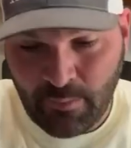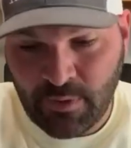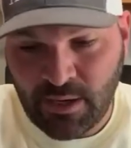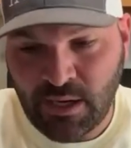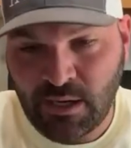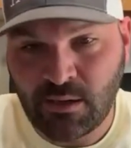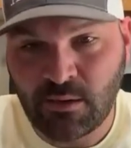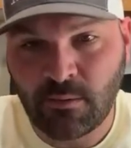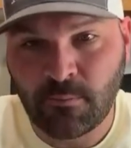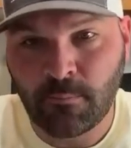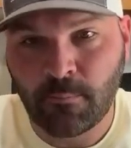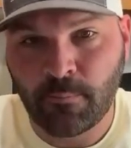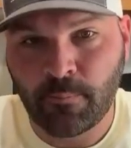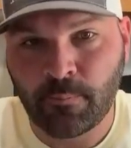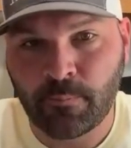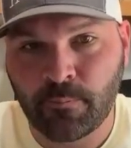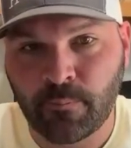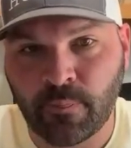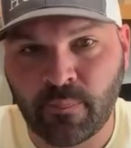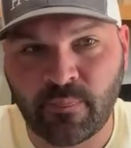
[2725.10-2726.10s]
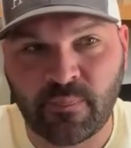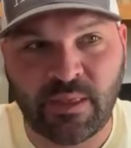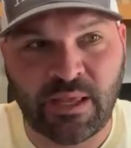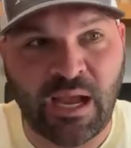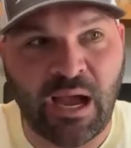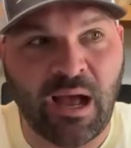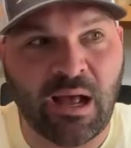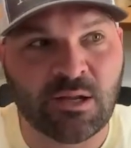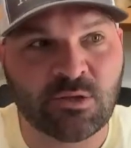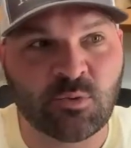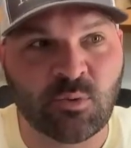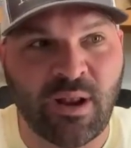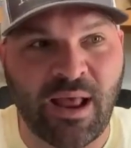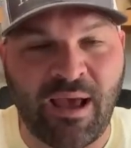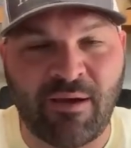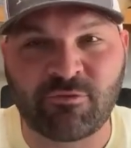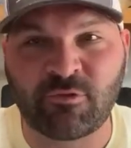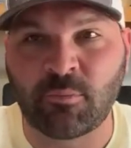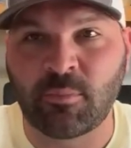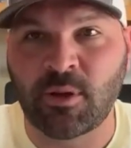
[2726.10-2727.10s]
mean, the odds would
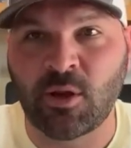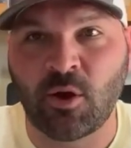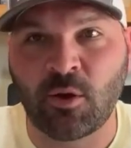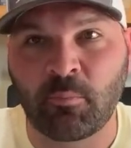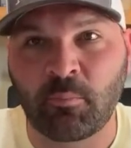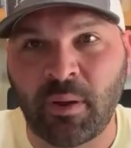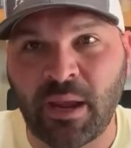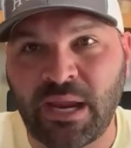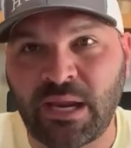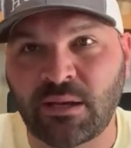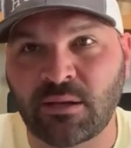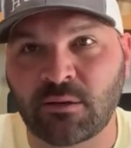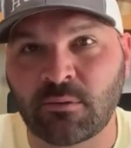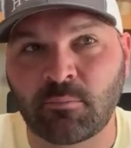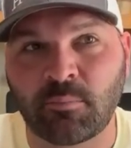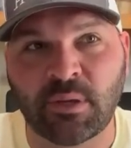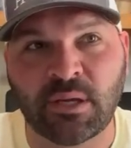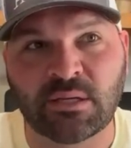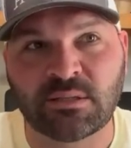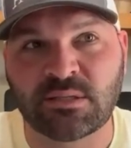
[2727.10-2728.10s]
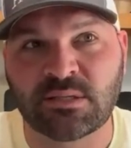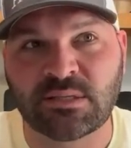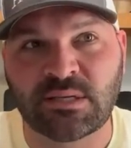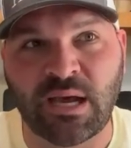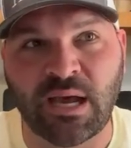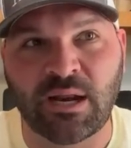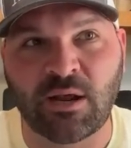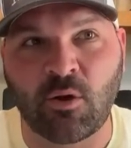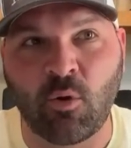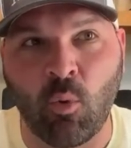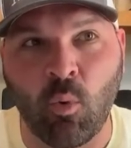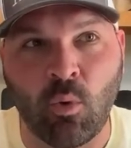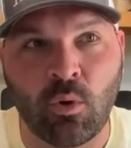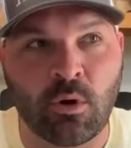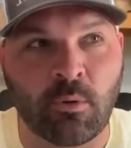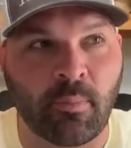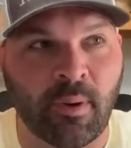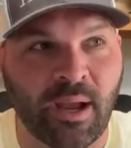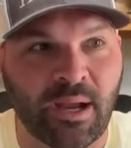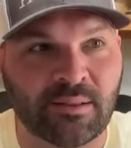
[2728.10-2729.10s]
have to be on Payton because he's got a
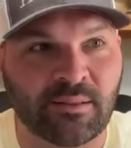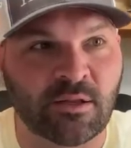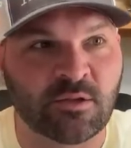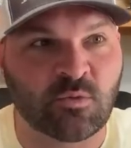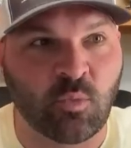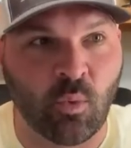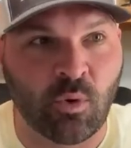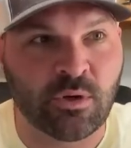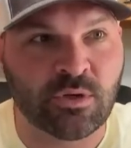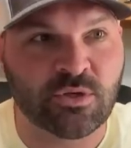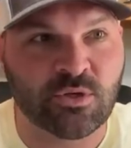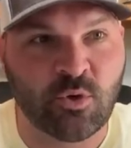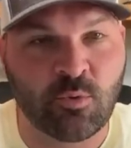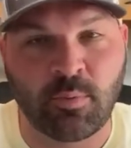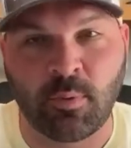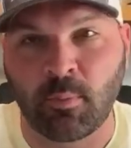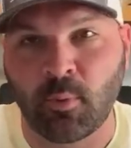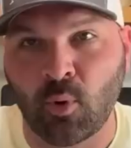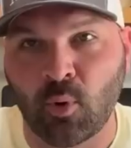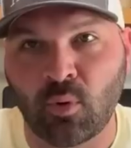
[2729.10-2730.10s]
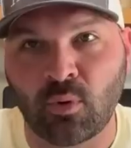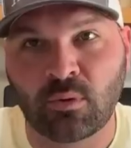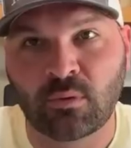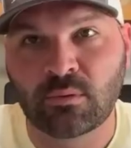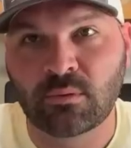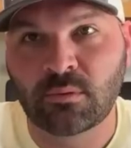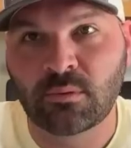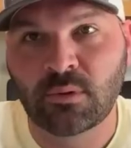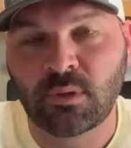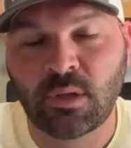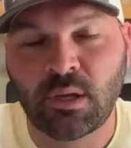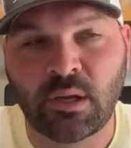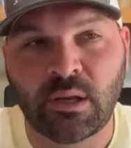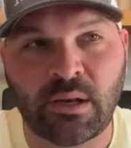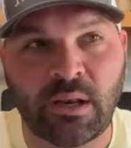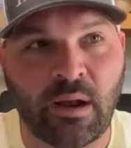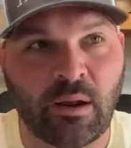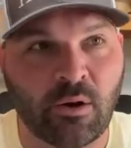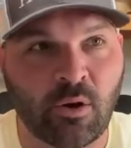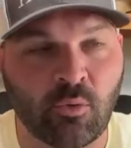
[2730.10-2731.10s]
quarterback that's won a Super Bowl.
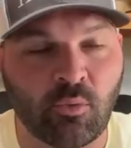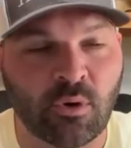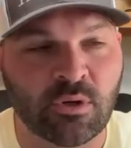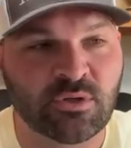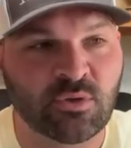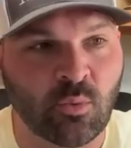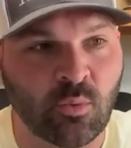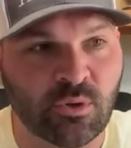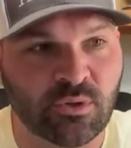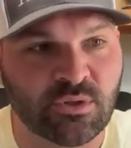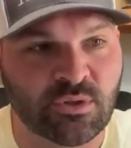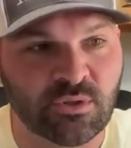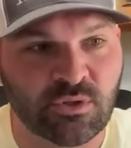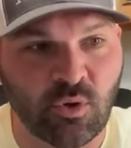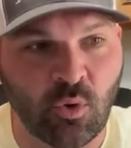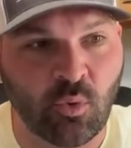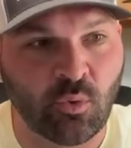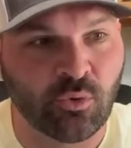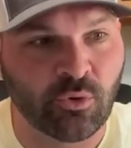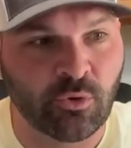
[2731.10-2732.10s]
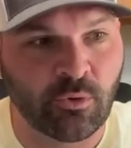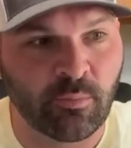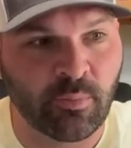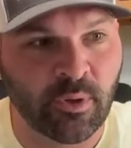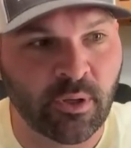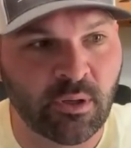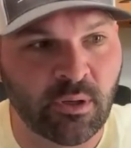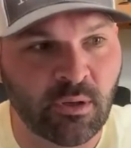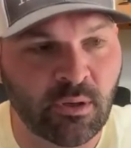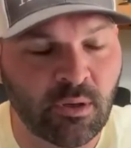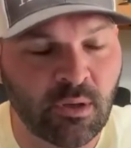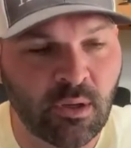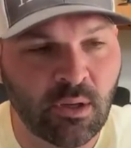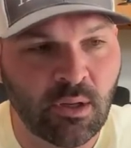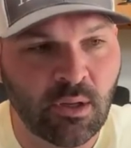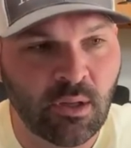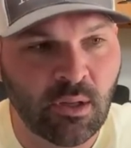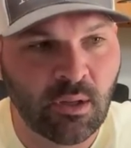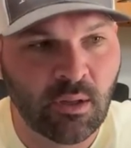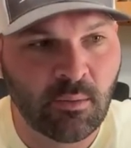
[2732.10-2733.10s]
Now, I know Russell Wilson's older, but
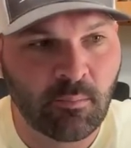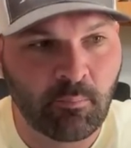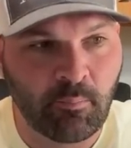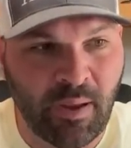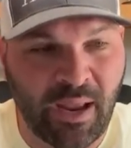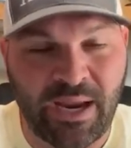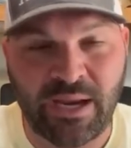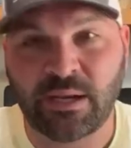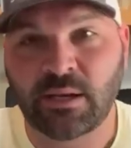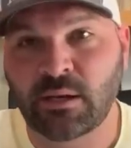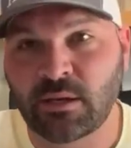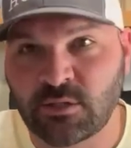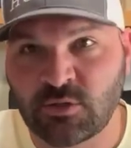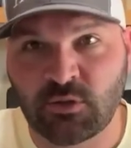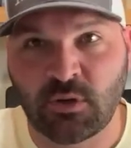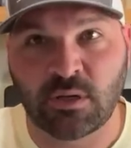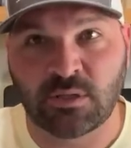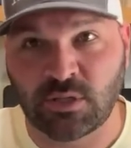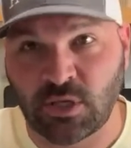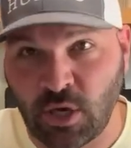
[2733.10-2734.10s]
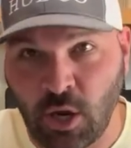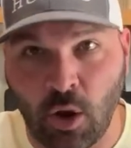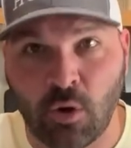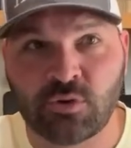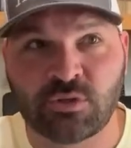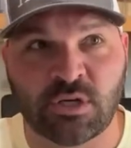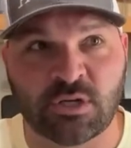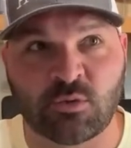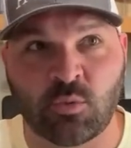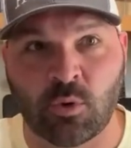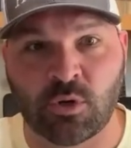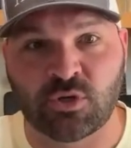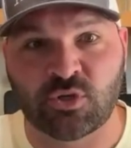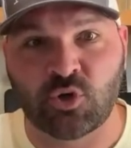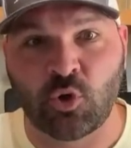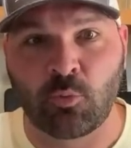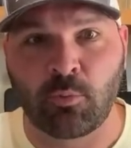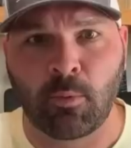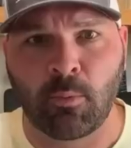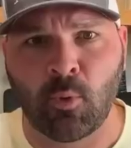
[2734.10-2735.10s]
Payton is a coach that's won a
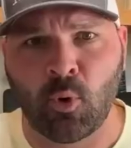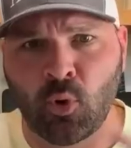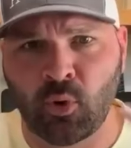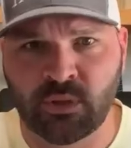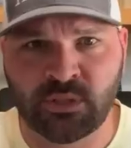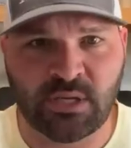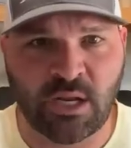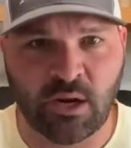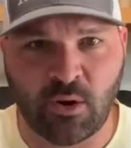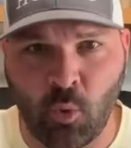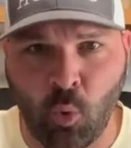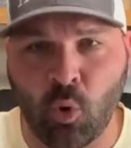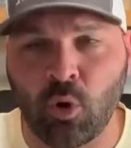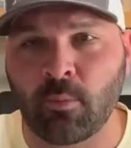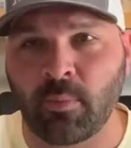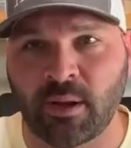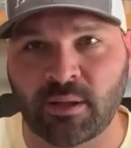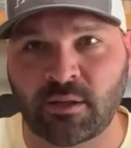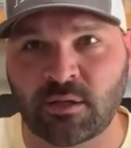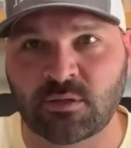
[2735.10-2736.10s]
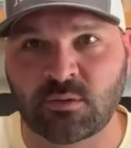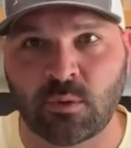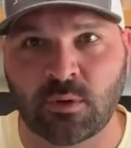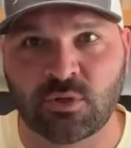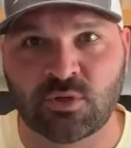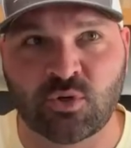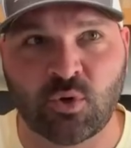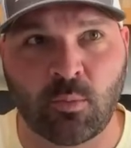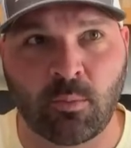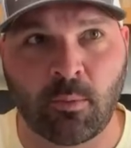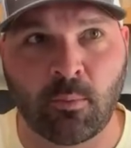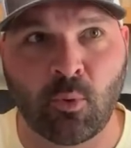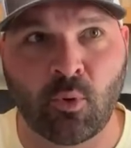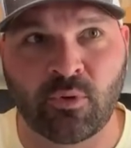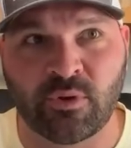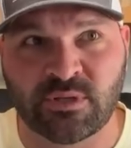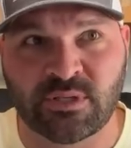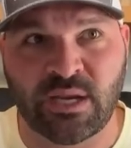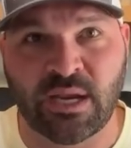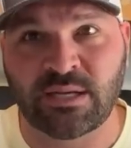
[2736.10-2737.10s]
Super Bowl. He's got a quarterback that's won a Super Bowl.
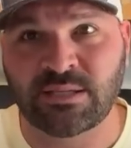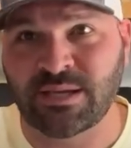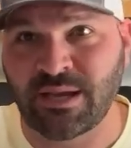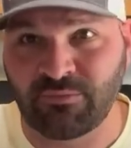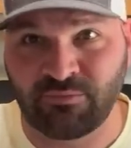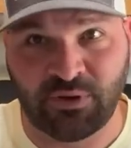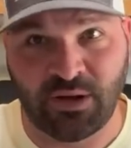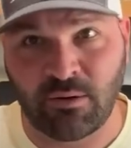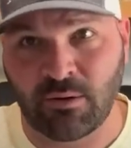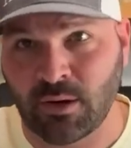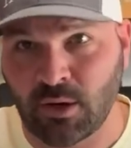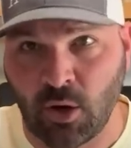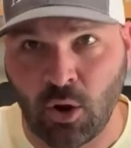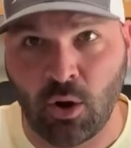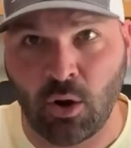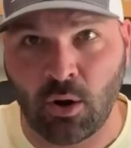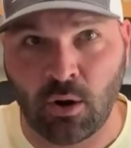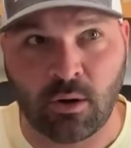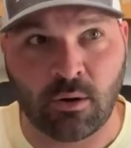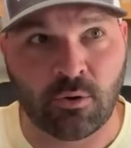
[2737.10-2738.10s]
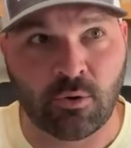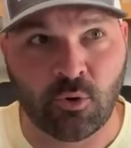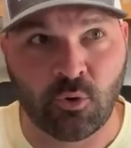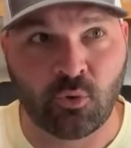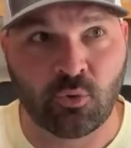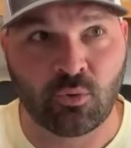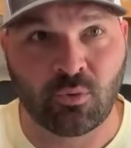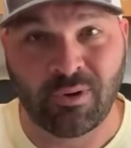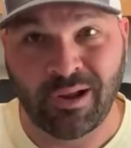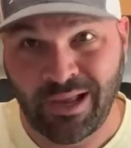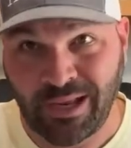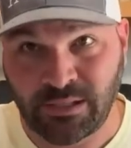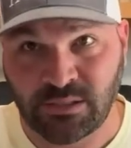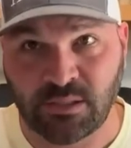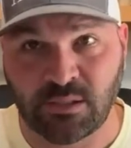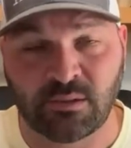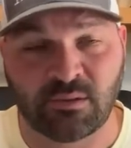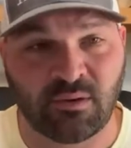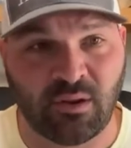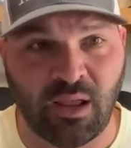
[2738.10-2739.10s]
The Saints have Derek Carr, who
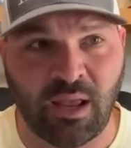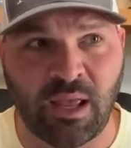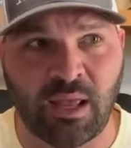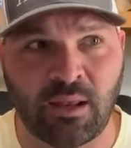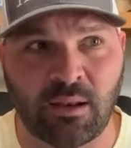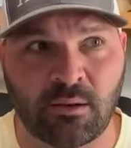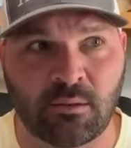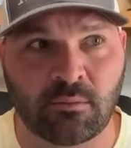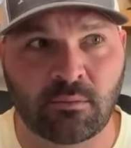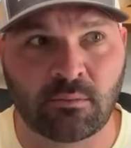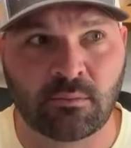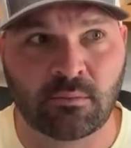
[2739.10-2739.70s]
hasn't, and